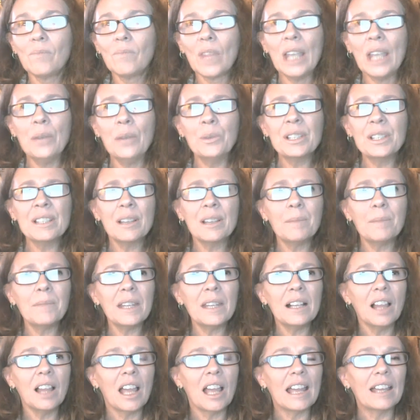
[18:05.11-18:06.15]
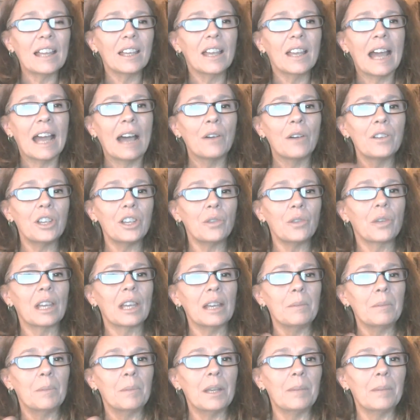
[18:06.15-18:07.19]
It was something like how you
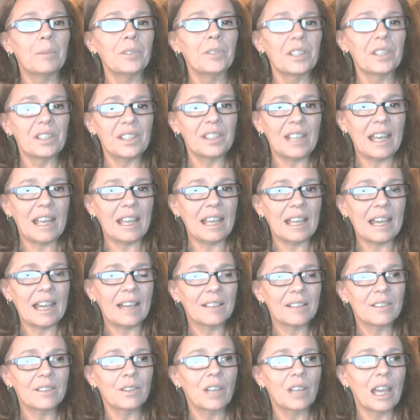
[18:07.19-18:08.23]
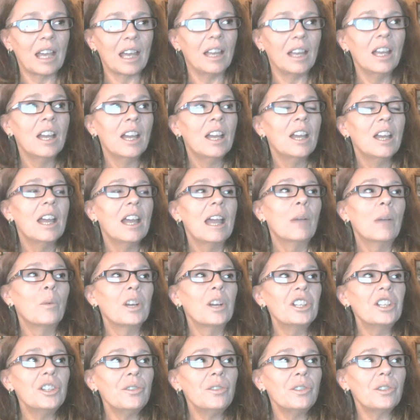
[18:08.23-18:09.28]
get people to say yes, okay? And
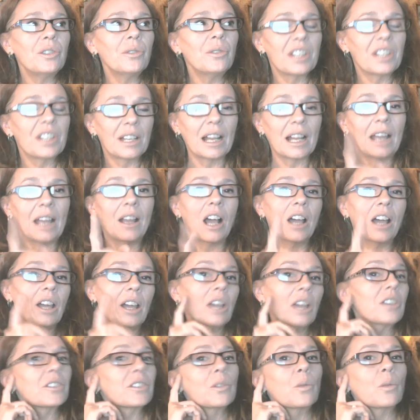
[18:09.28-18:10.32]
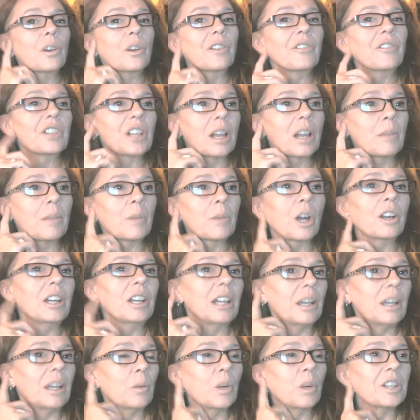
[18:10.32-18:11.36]
what you do is, and I also worked for
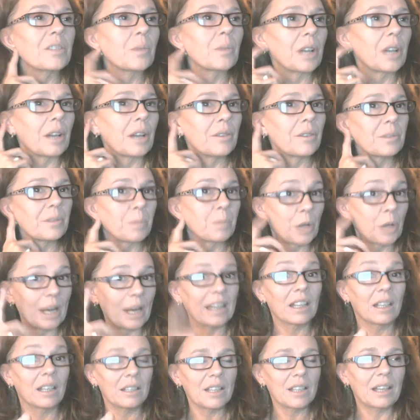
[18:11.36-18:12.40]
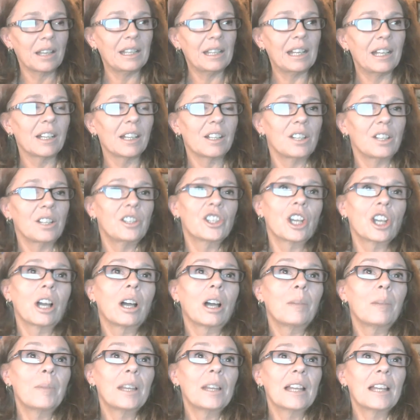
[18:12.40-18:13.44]
telemarketing once when I was pregnant. I needed a
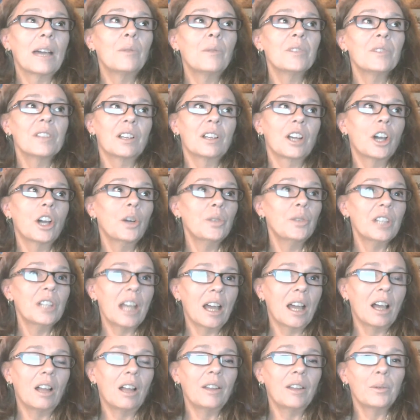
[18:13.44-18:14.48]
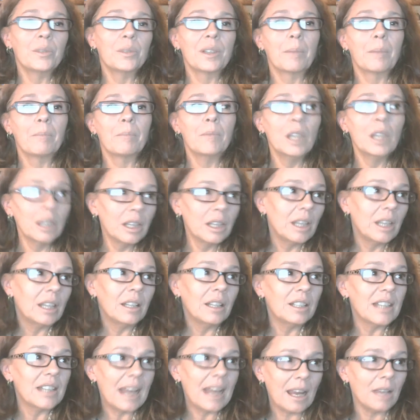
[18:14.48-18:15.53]
job, and that was in a hotel. It was a
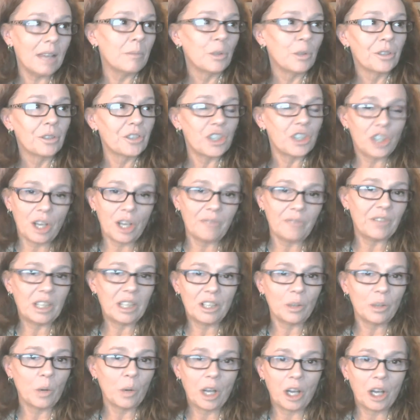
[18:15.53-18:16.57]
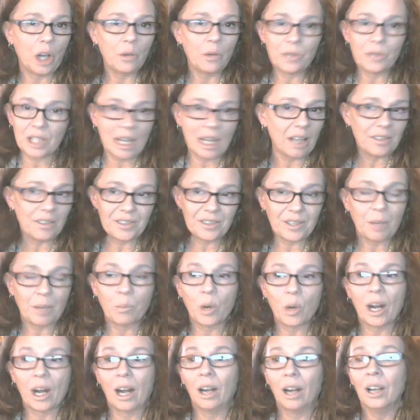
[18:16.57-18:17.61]
million tables shoved into a hotel
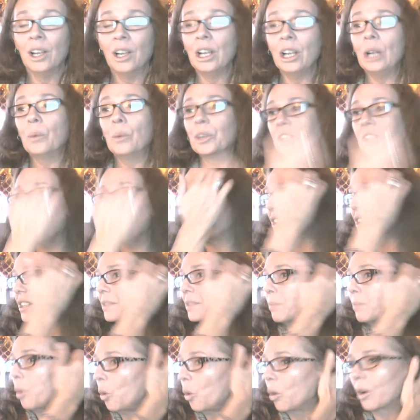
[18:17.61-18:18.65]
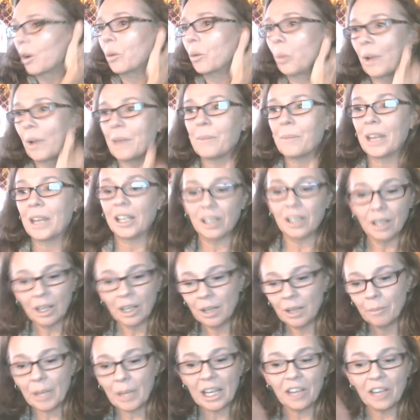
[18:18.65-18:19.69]
somewhere with all these poor women
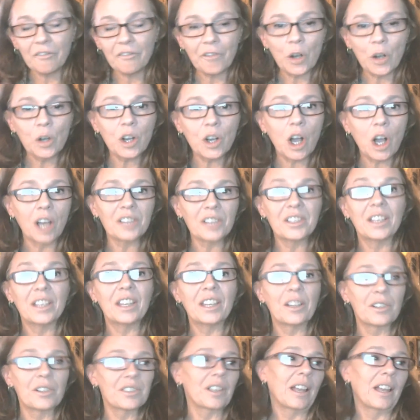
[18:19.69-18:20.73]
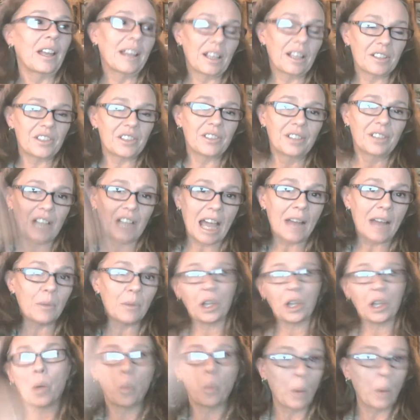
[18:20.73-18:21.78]
making phone calls, and there's like a guy
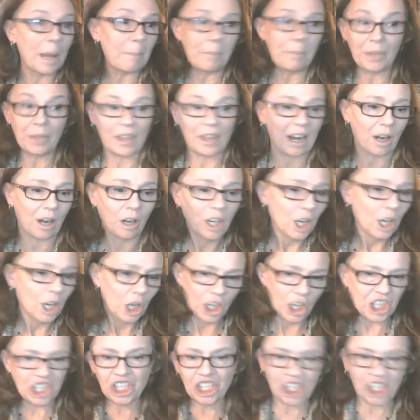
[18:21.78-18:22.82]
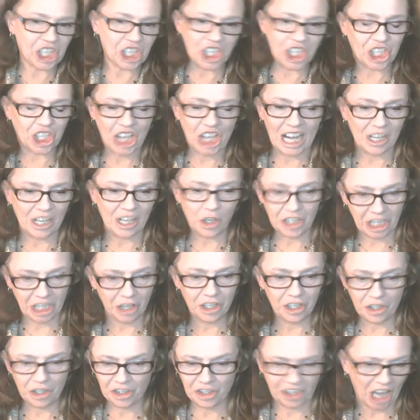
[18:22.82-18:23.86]
with a whip there. I don't hear
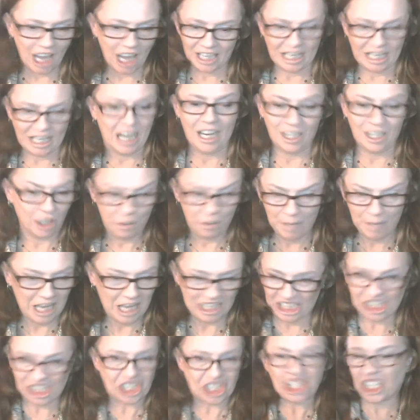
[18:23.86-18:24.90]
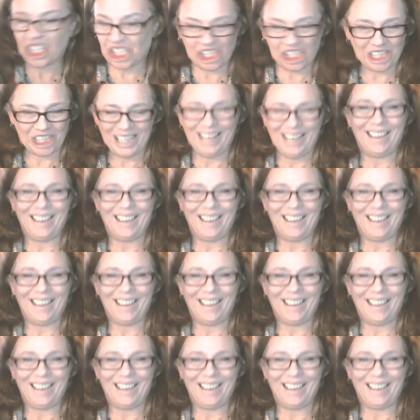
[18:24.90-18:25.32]
you talking. You must.